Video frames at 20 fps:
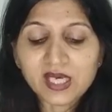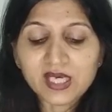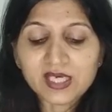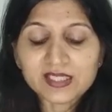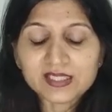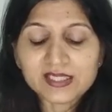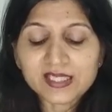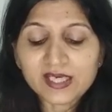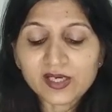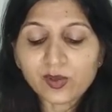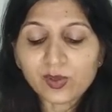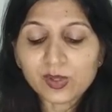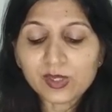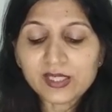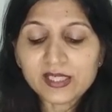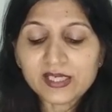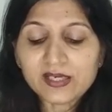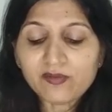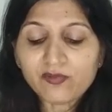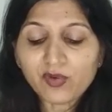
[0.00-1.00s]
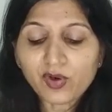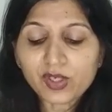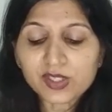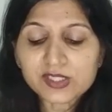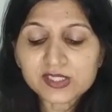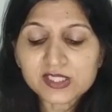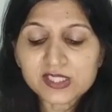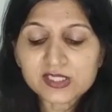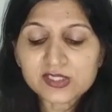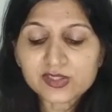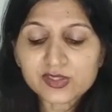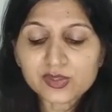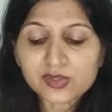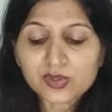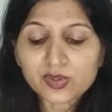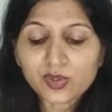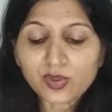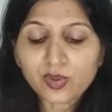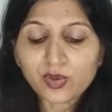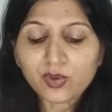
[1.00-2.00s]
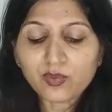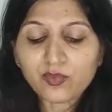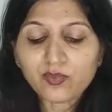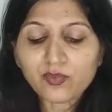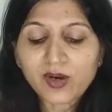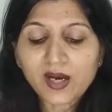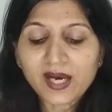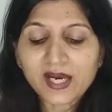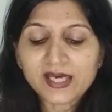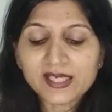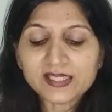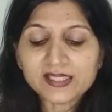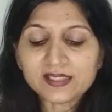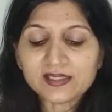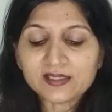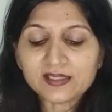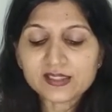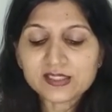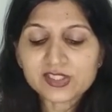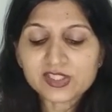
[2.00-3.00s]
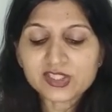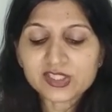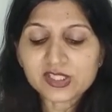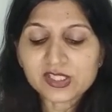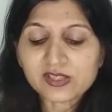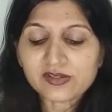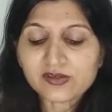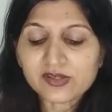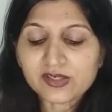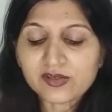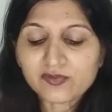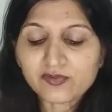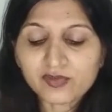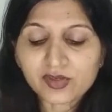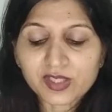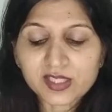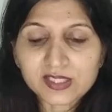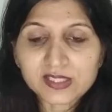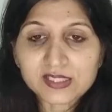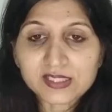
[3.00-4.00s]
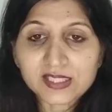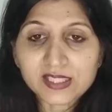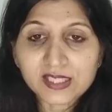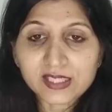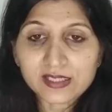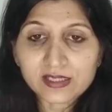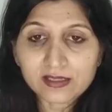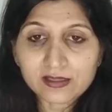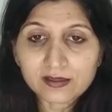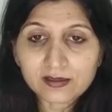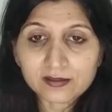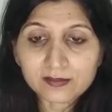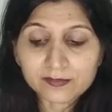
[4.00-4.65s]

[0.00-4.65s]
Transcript: They only wanted to know why the children were there.